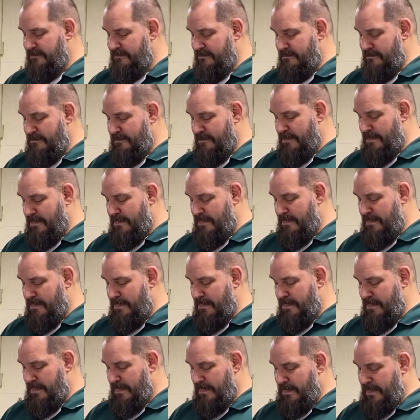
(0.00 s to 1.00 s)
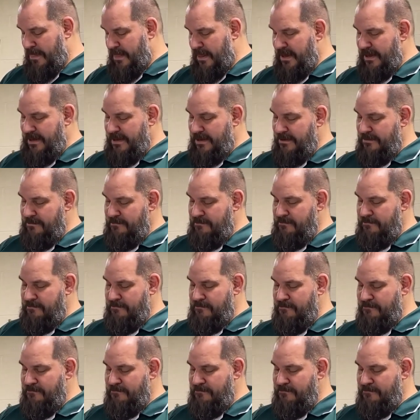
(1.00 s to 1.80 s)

Nothing is said.